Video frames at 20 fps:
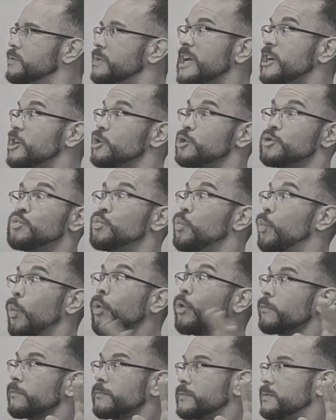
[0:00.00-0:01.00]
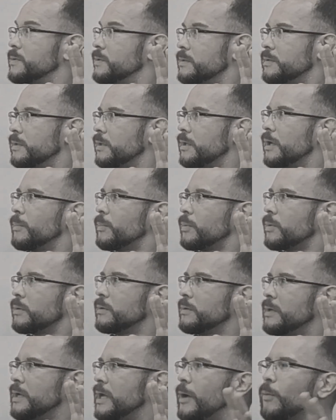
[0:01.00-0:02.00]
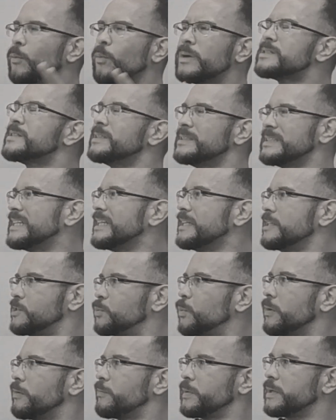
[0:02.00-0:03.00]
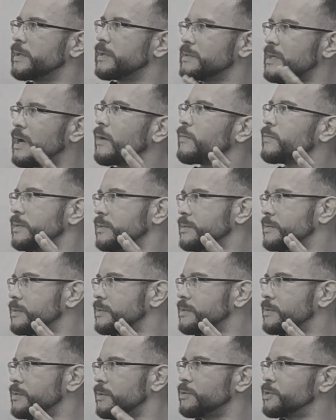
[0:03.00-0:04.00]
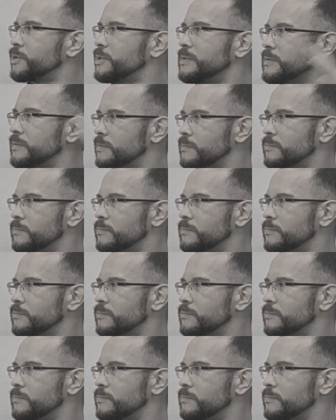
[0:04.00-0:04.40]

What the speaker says: it dwarfed the number. It wasn't T Swift because obviously, sorry, she's